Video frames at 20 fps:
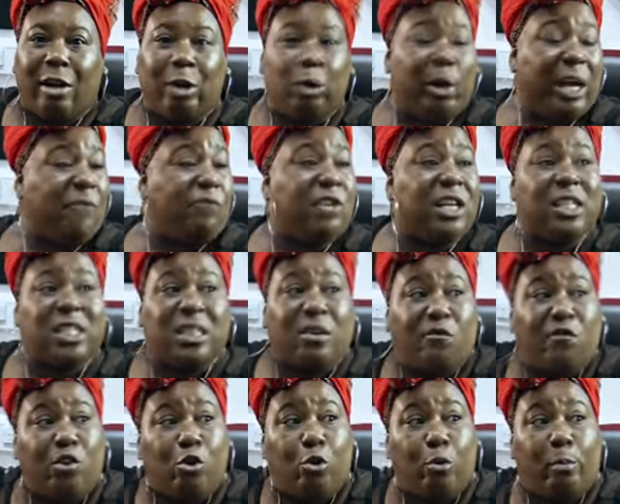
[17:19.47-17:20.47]
even into
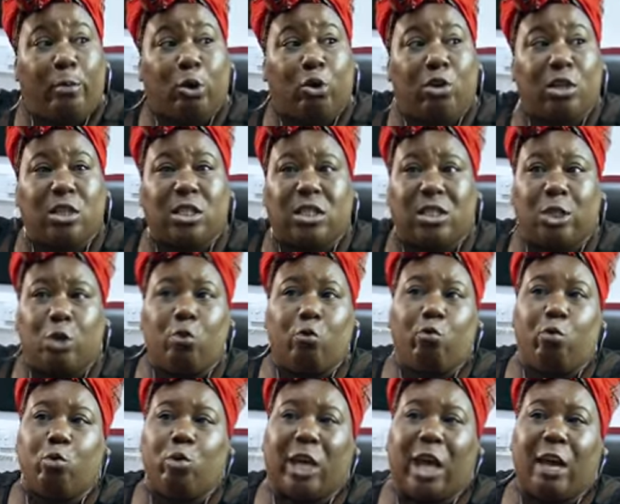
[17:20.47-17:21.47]
film, because Deal
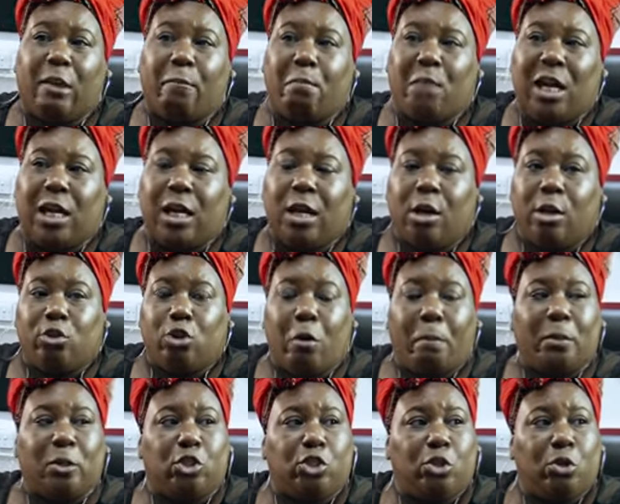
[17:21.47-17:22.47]
Real gave me the
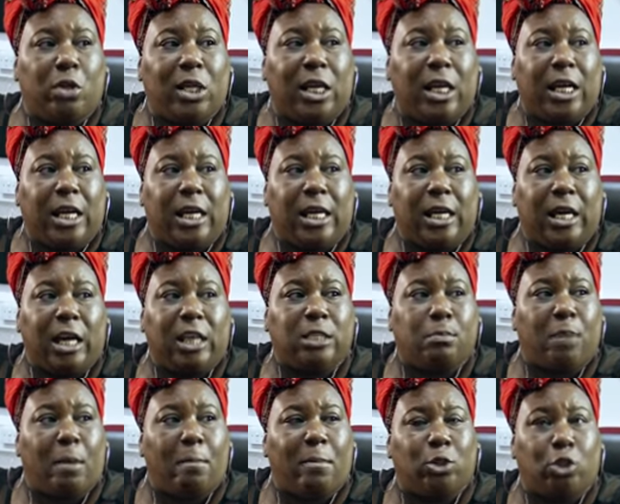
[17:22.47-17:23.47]
opportunity, as
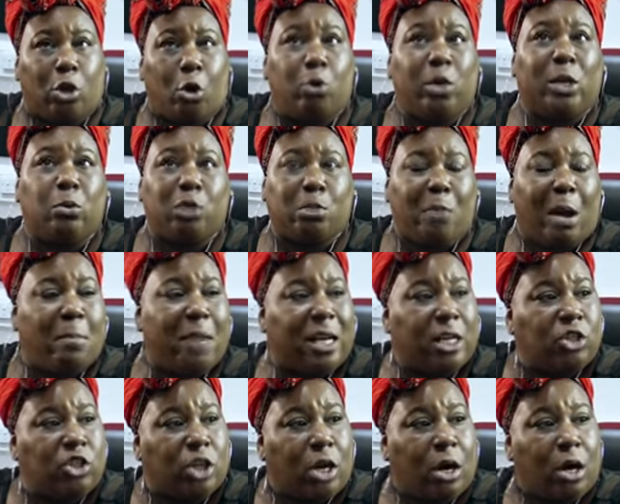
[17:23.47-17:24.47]
Tony was my
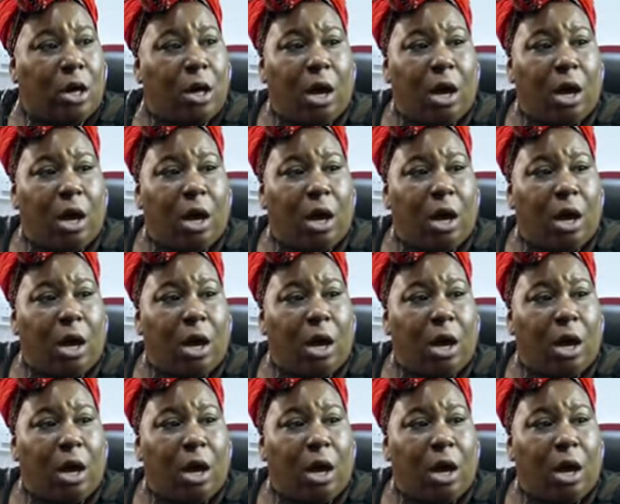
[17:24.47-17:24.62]
manager.